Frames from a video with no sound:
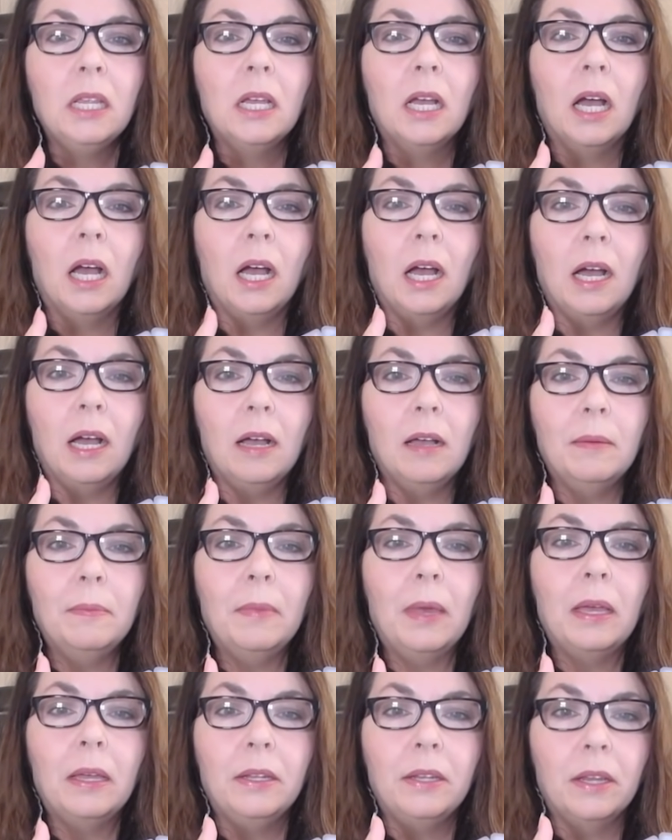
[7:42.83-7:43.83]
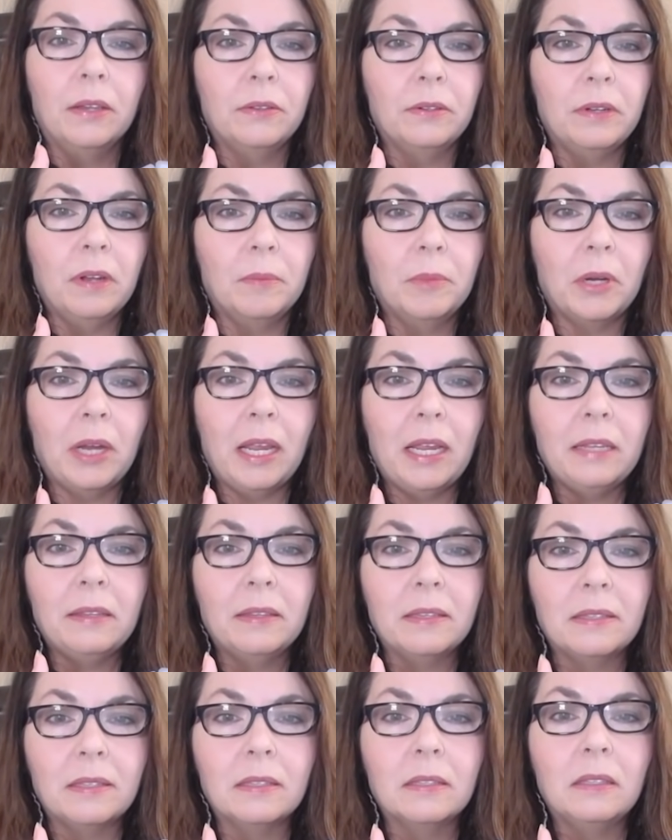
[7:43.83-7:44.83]
Another number 8,
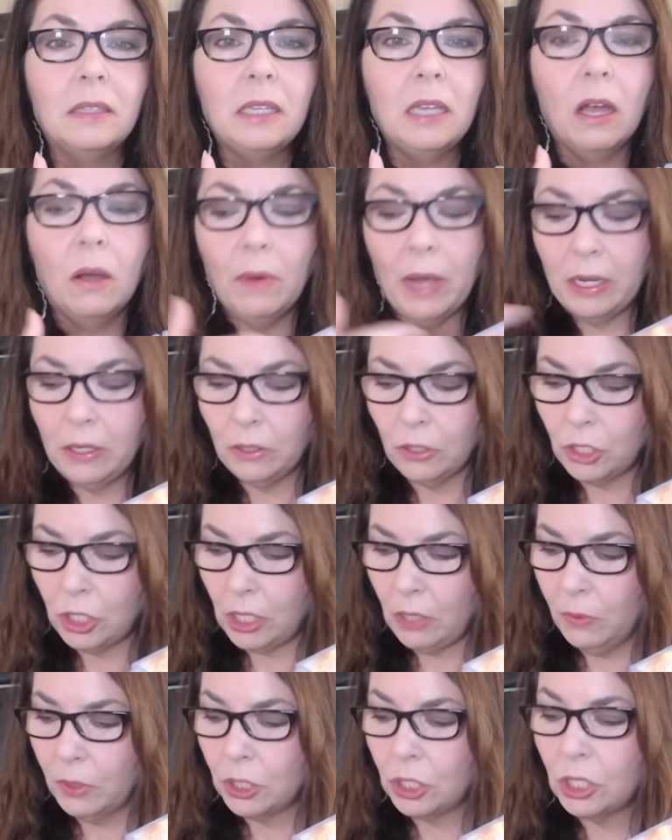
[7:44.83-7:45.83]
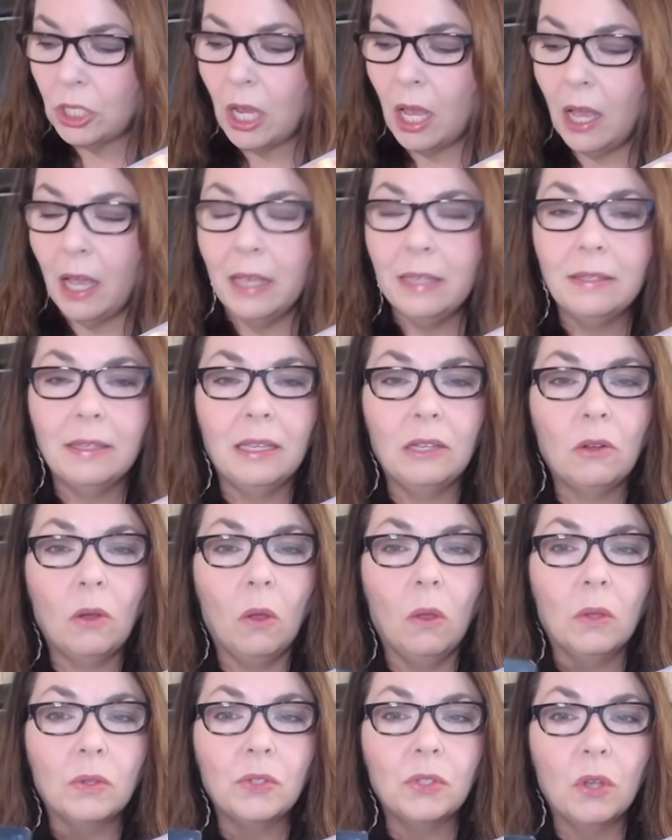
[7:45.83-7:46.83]
this is Leo energy, which ties in
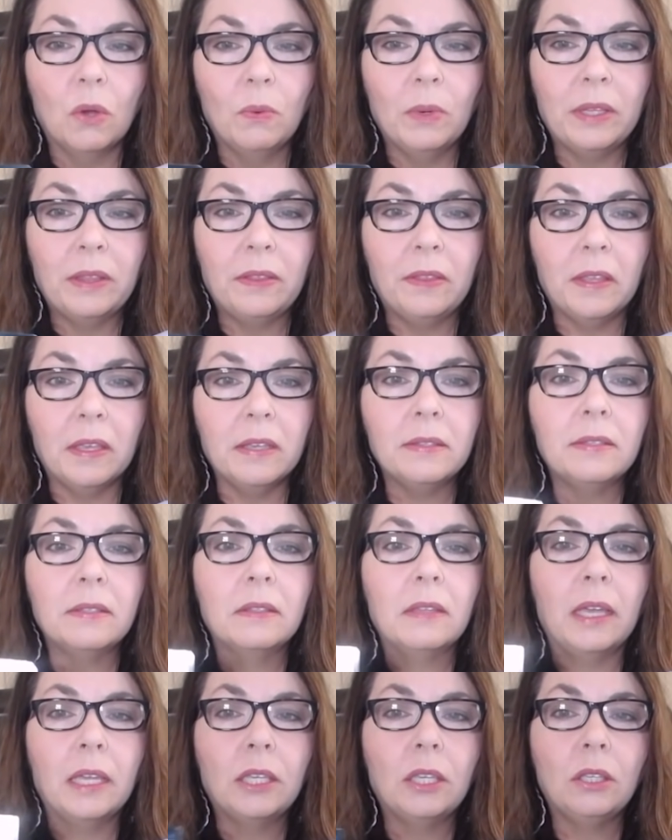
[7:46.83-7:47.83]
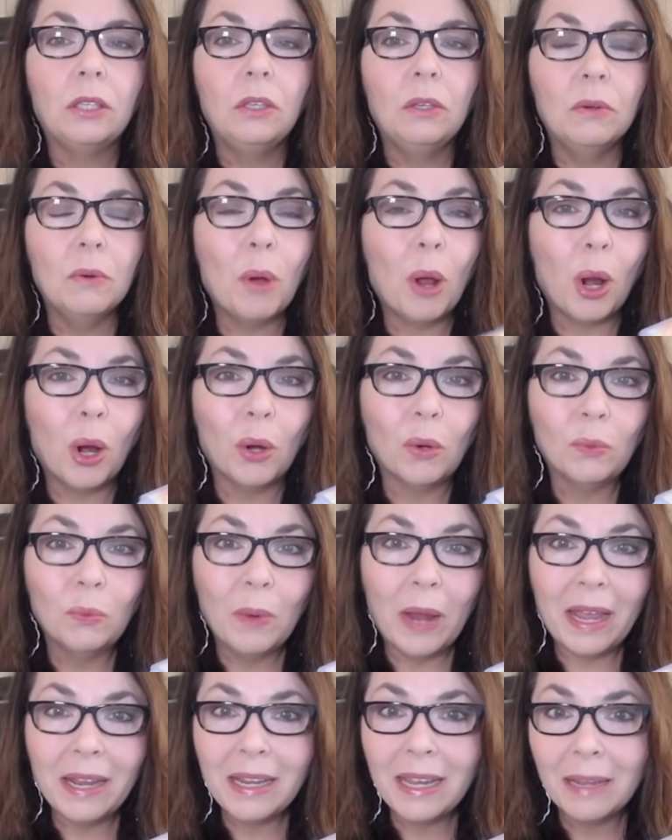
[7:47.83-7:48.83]
also with this. Like, you are
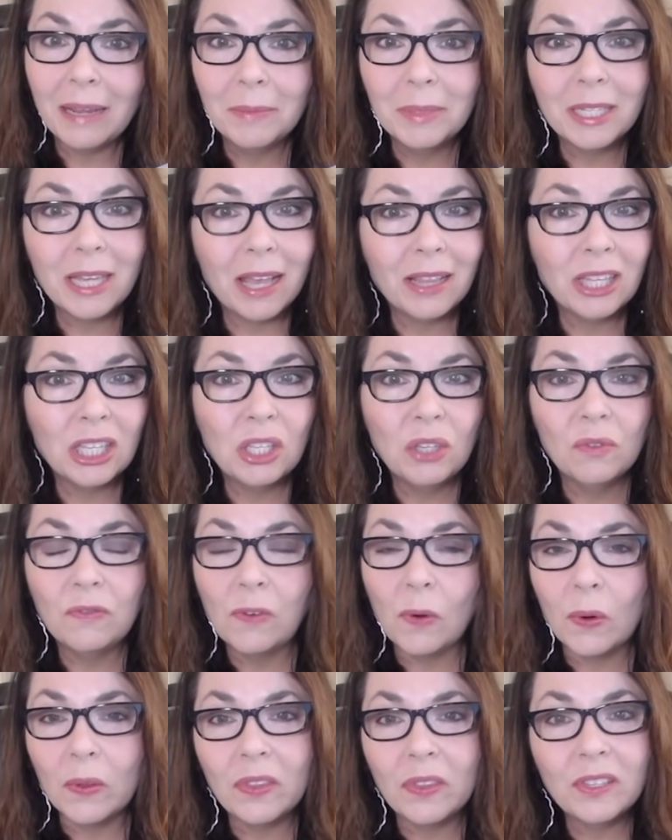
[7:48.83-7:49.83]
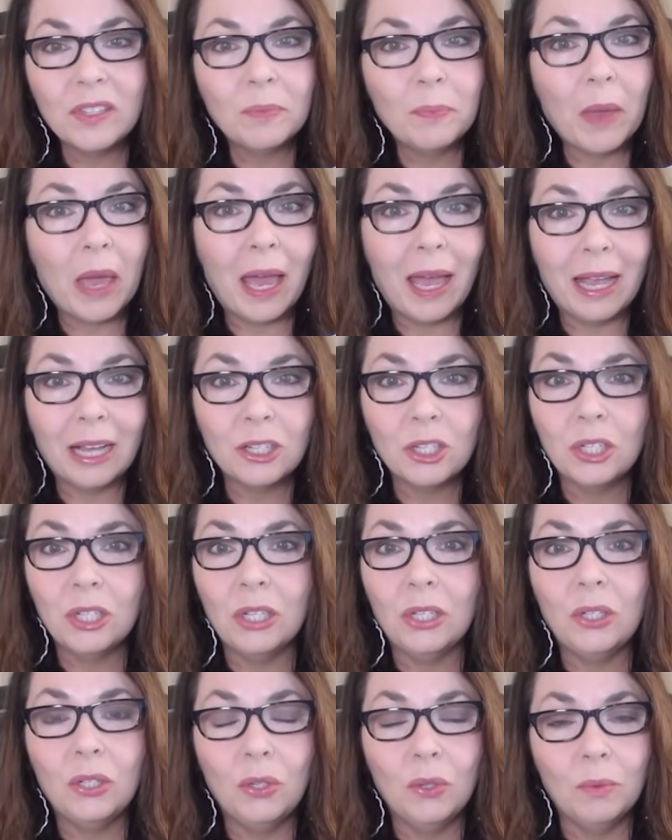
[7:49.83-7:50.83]
ready, I'm telling you, for this
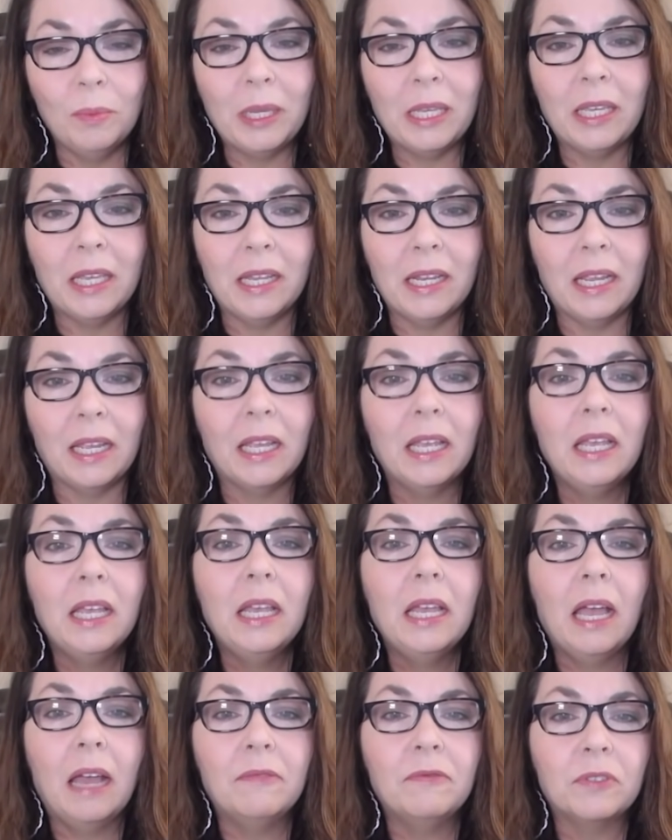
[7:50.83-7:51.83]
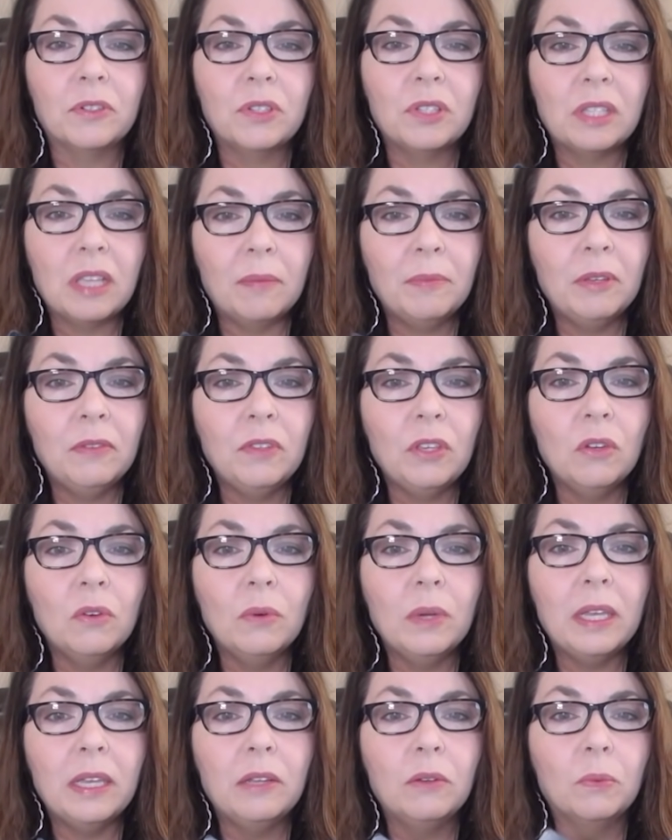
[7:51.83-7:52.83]
passionate new beginning. And for some of
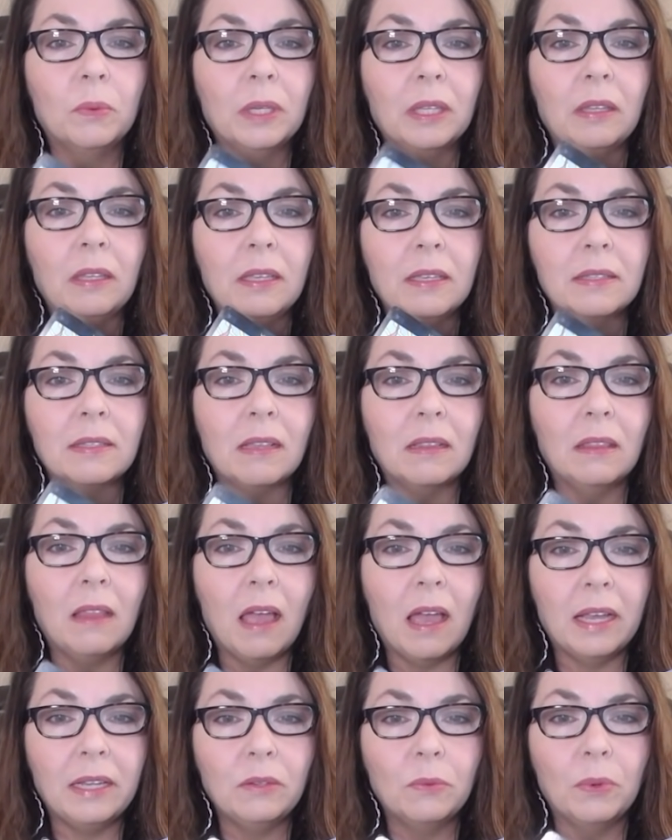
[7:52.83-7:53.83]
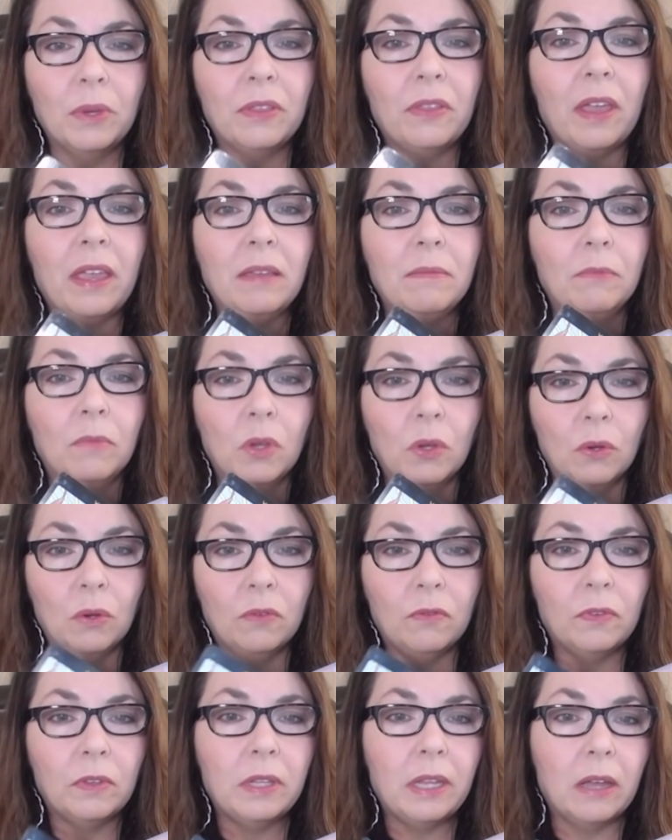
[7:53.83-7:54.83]
you, it really is aligned with a
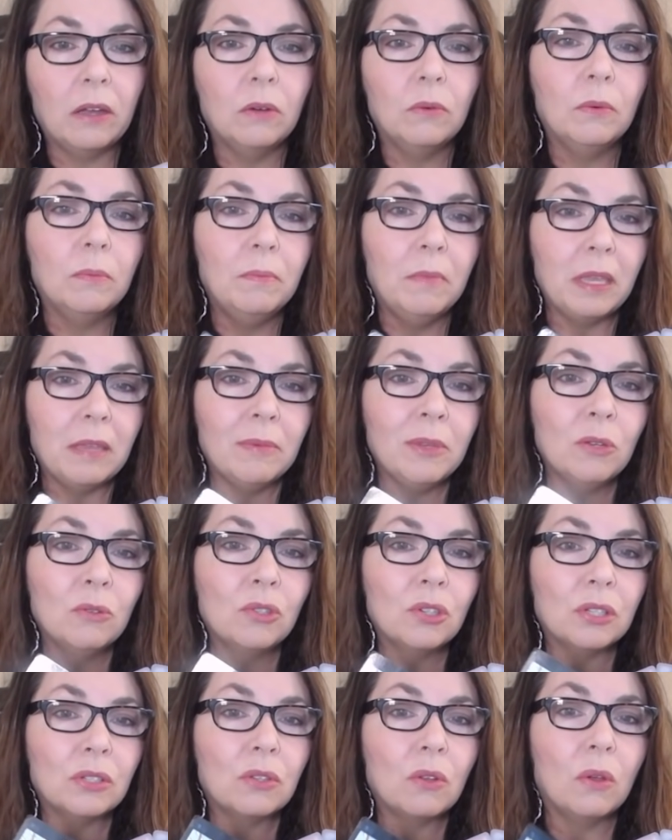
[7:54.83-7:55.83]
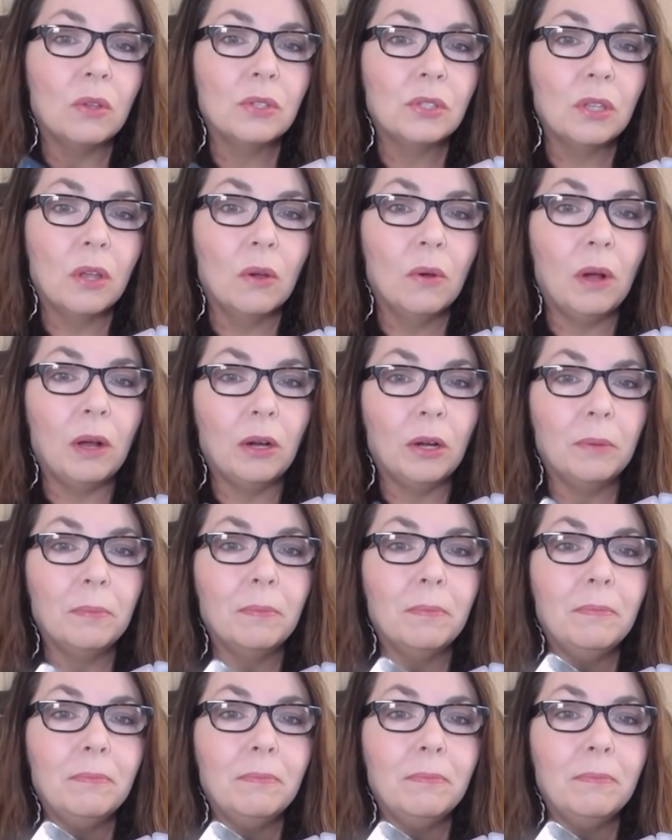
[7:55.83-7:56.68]
move. Now, maybe you just also are,